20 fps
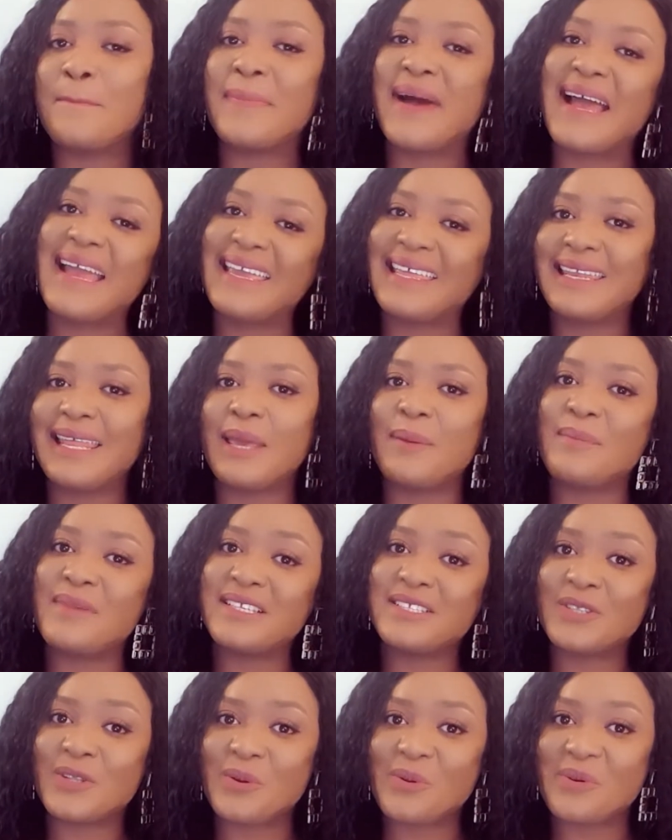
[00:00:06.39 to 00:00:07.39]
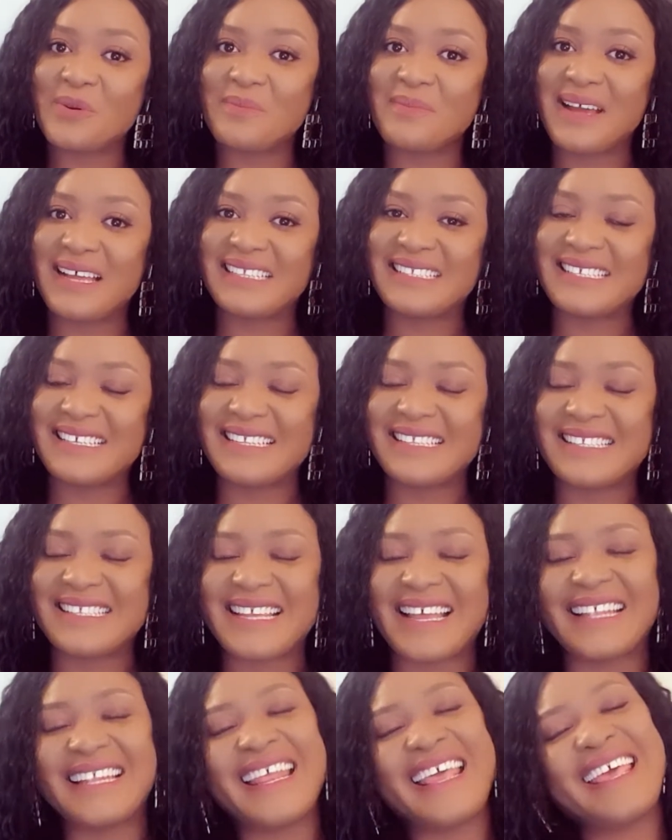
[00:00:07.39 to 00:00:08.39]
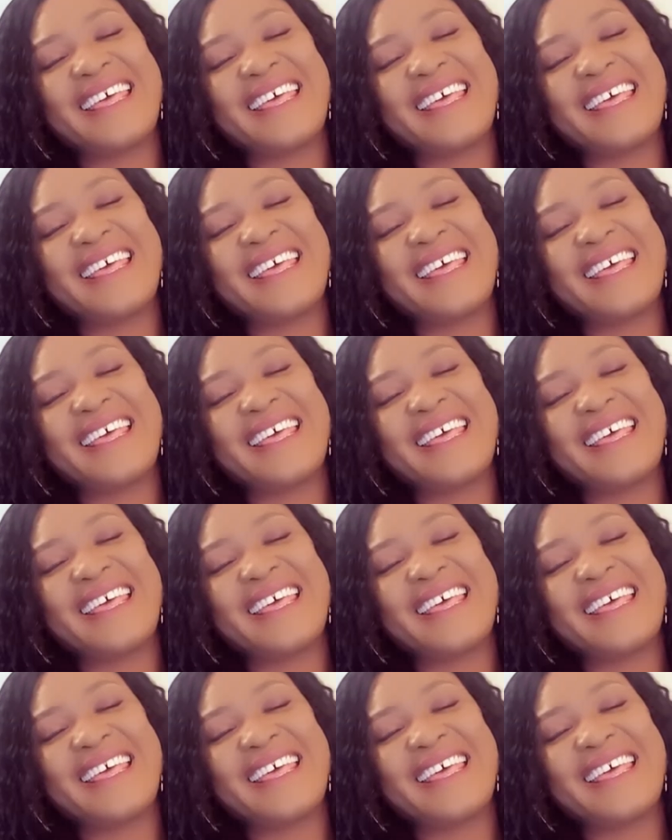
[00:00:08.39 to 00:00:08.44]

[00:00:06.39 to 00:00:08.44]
my name is Dora Martin's and